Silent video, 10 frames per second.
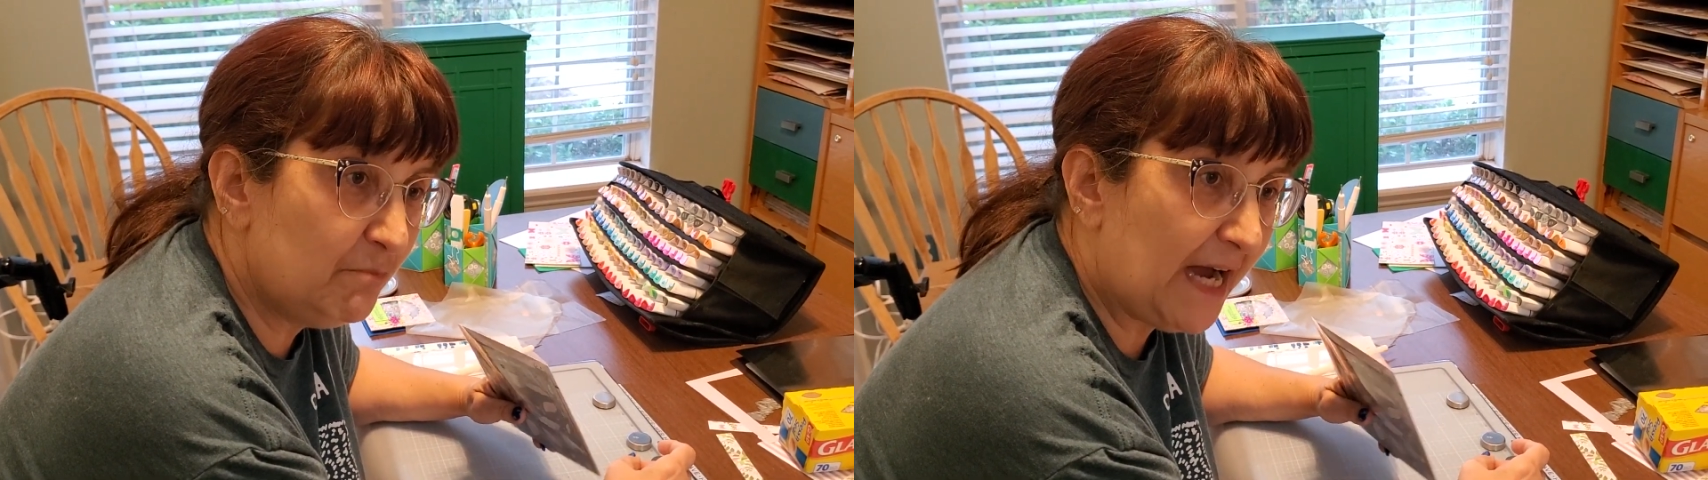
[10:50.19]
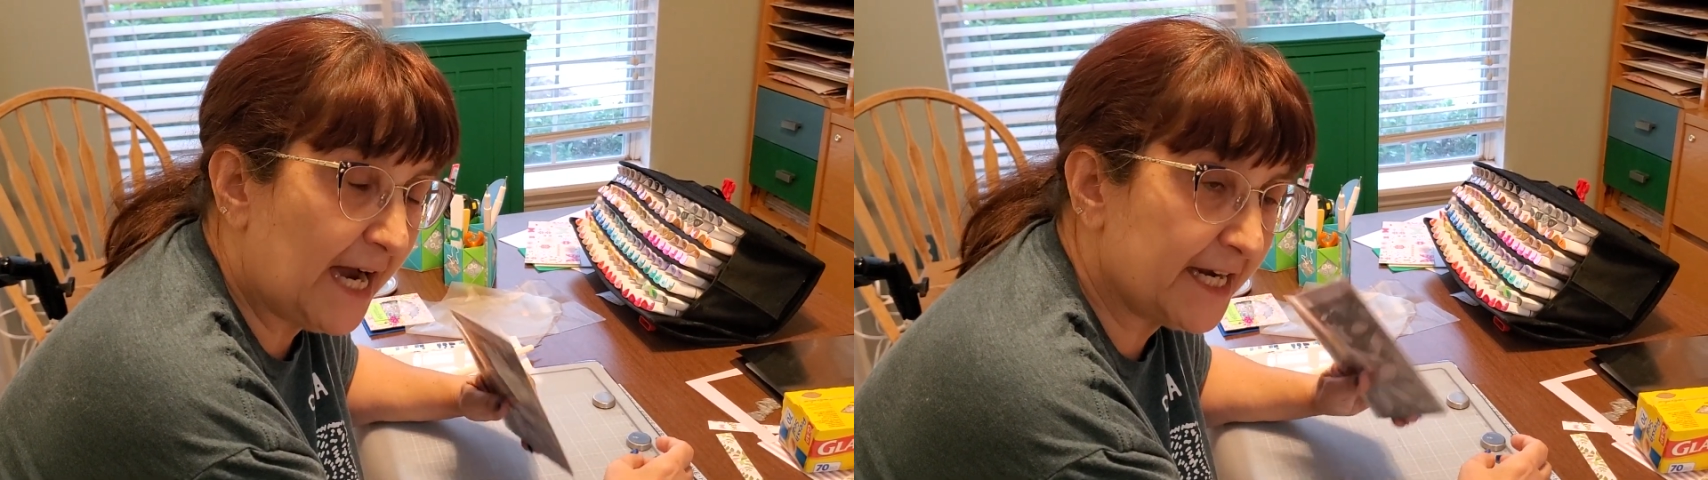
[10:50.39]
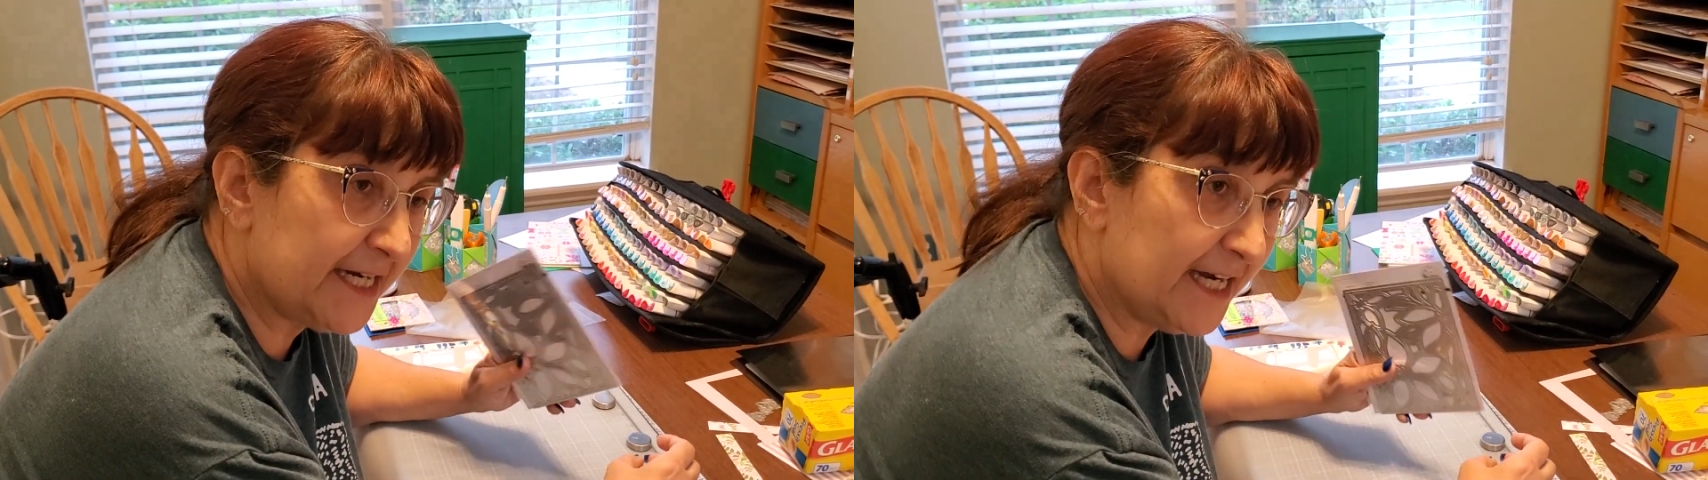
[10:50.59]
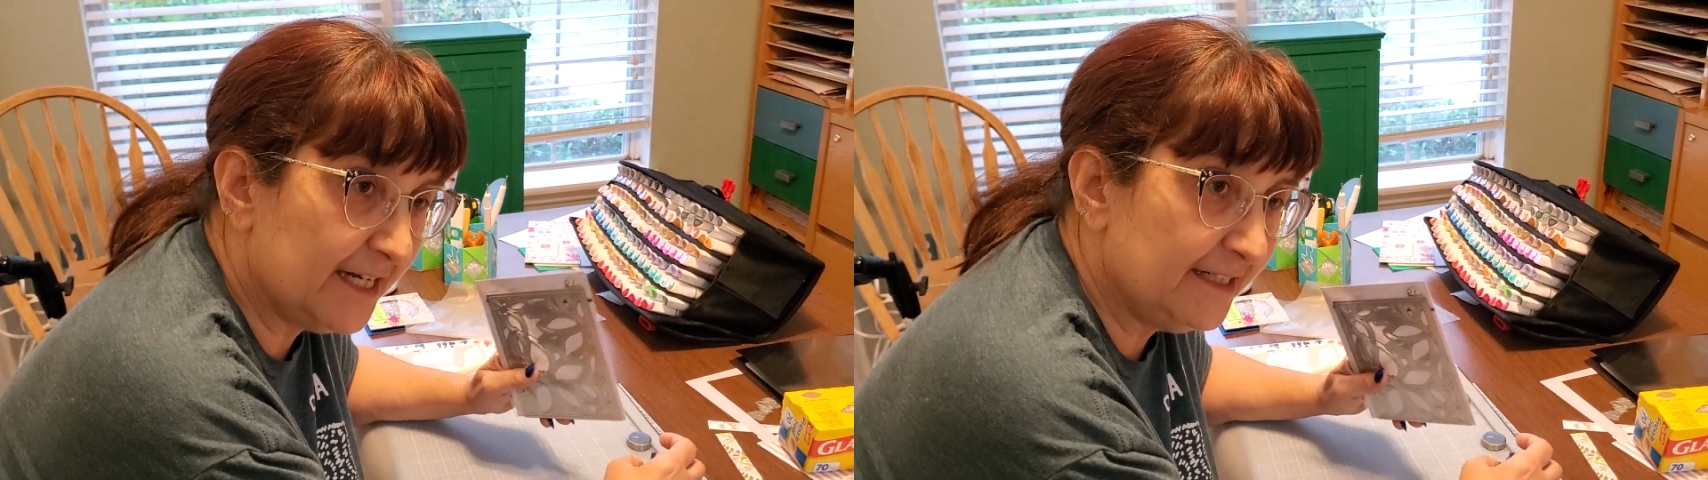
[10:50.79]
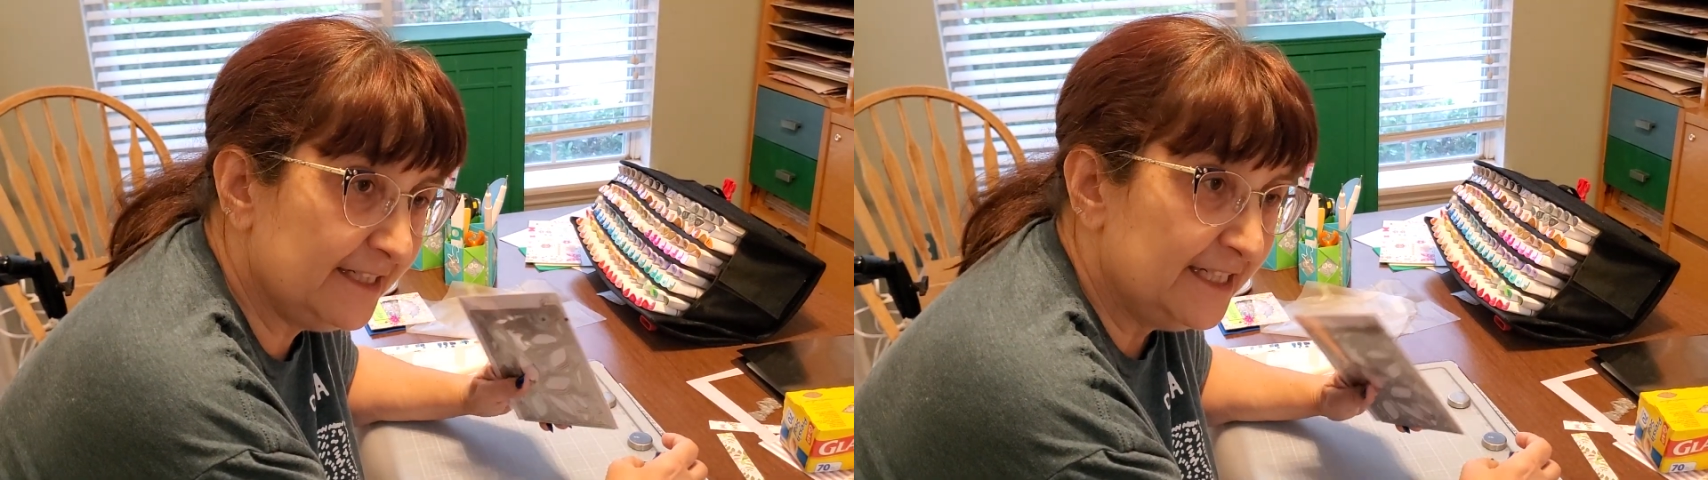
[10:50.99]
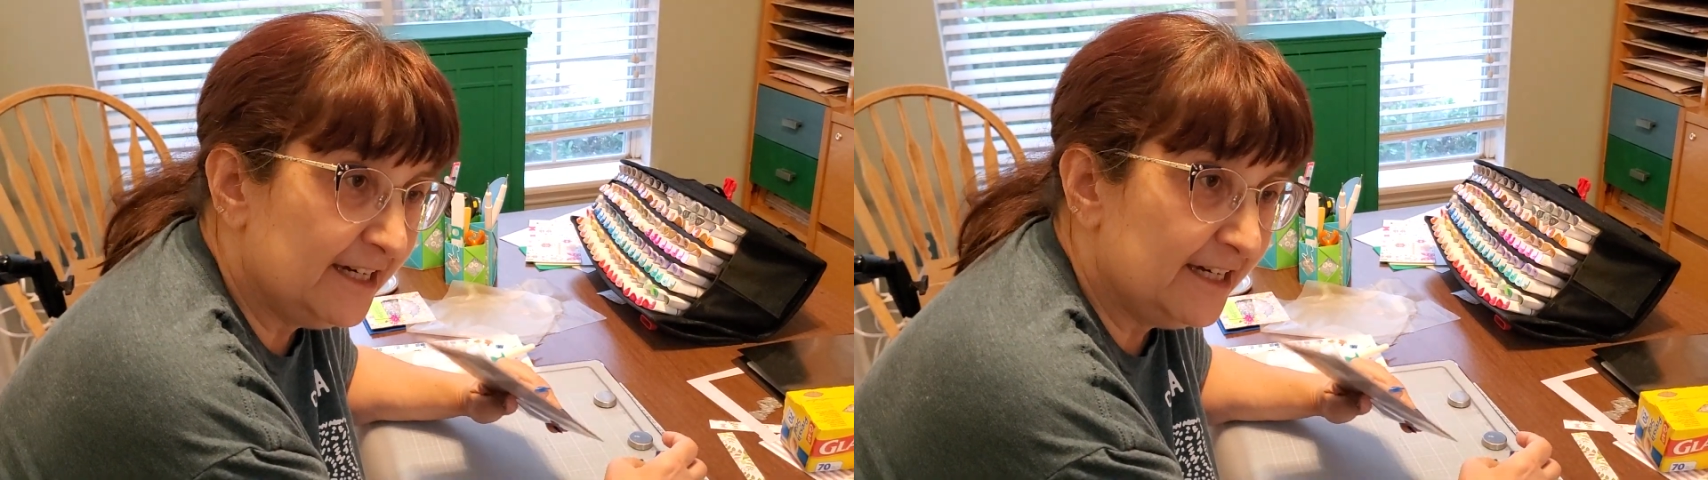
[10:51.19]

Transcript: back again,